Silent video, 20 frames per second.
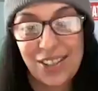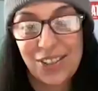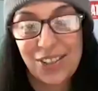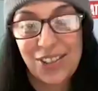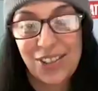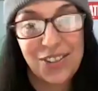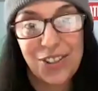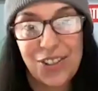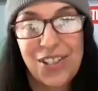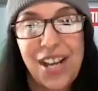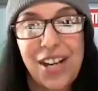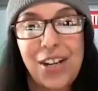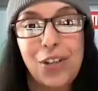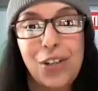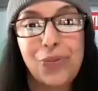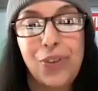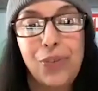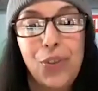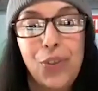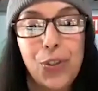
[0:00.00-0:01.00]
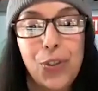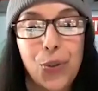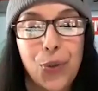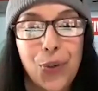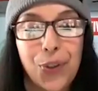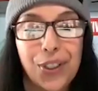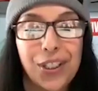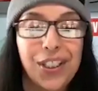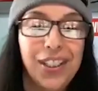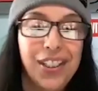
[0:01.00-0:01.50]
there's just not enough
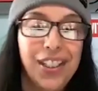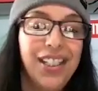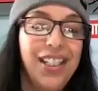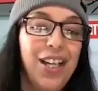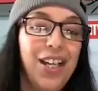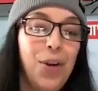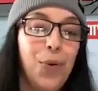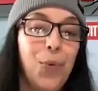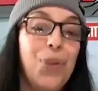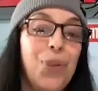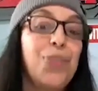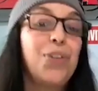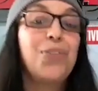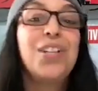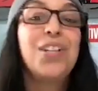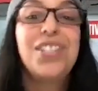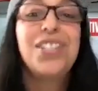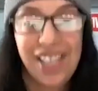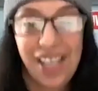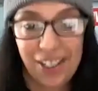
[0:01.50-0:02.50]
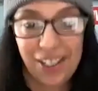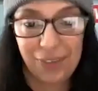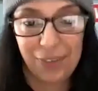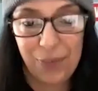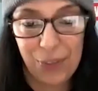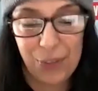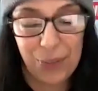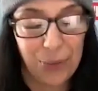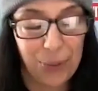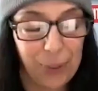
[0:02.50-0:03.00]
inventory when there is a lot of
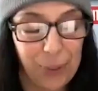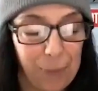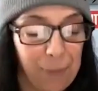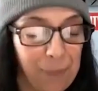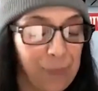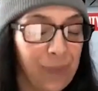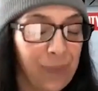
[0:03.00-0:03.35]
inventory.